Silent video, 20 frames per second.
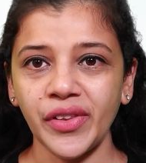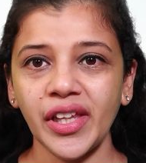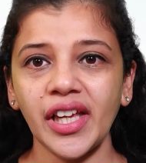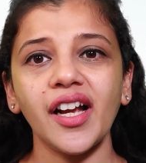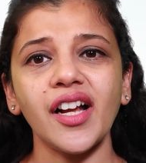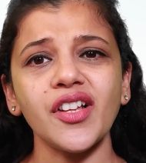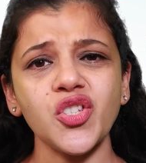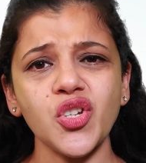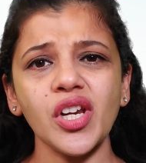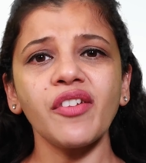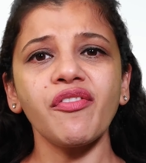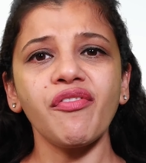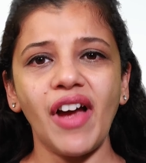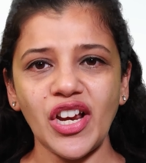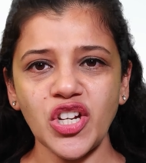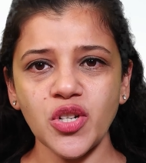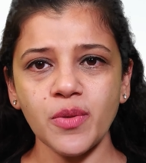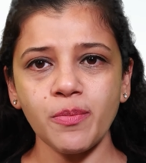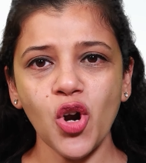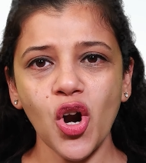Considering
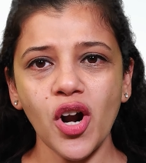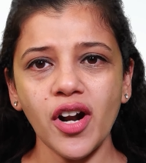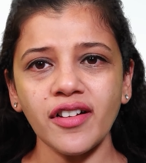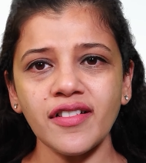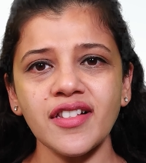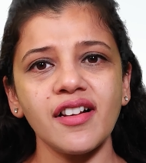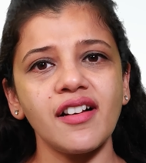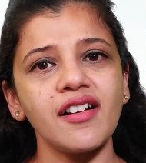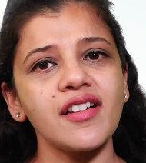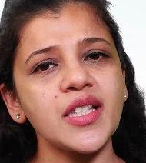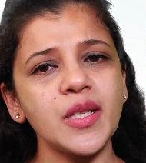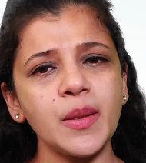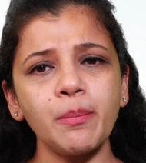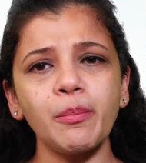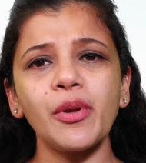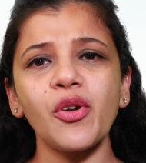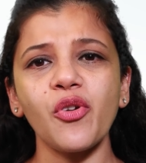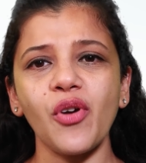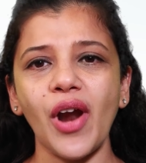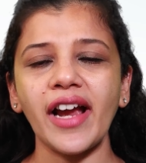fashion products, a
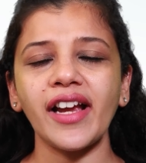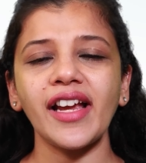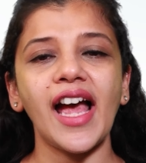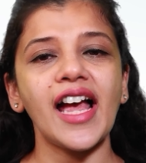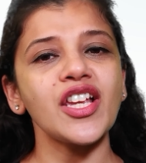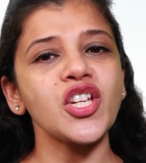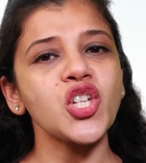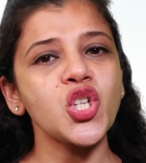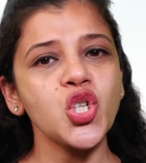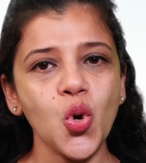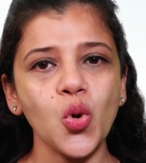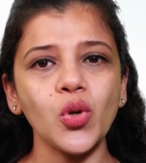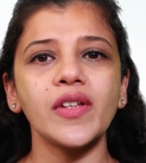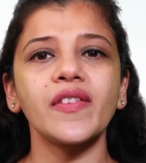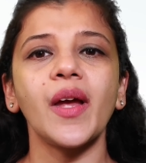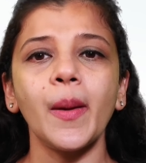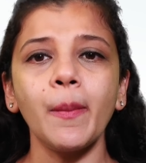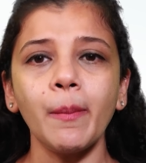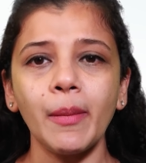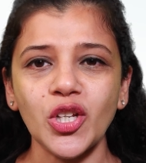simple rack as shown in
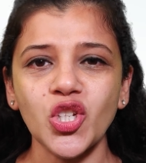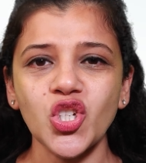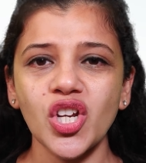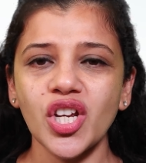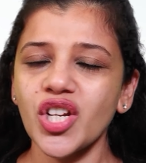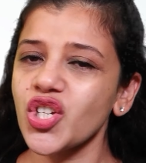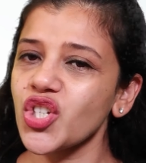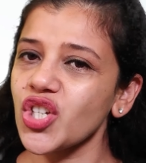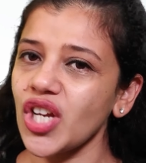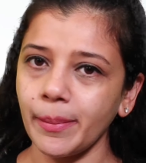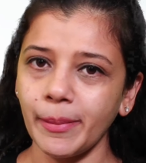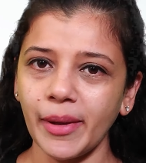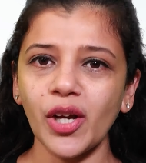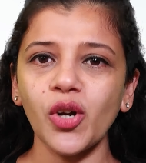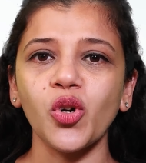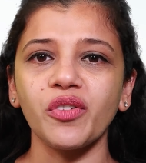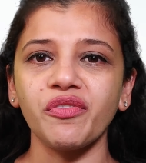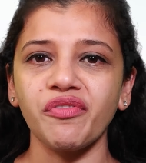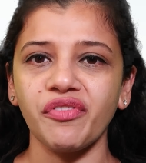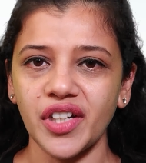the image shall be a
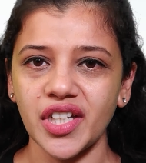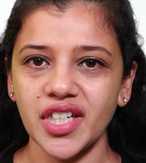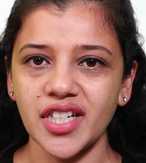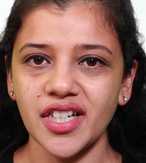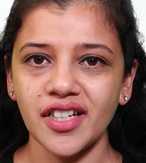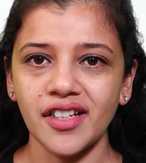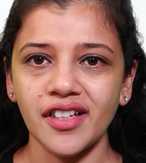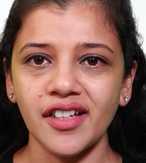good fit.